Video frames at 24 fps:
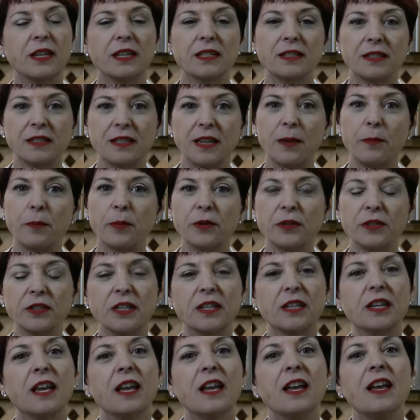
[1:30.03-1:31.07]
that's the same
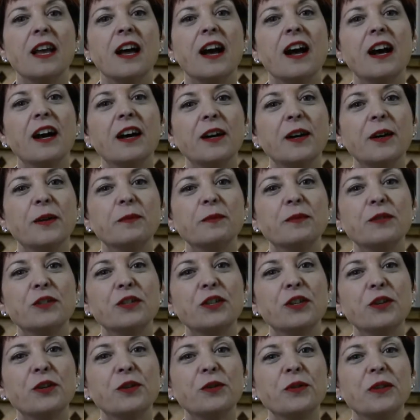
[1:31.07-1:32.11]
person,
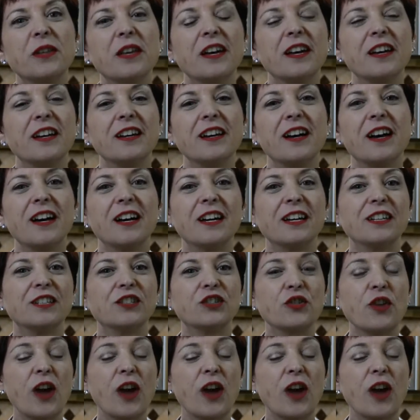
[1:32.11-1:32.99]
to the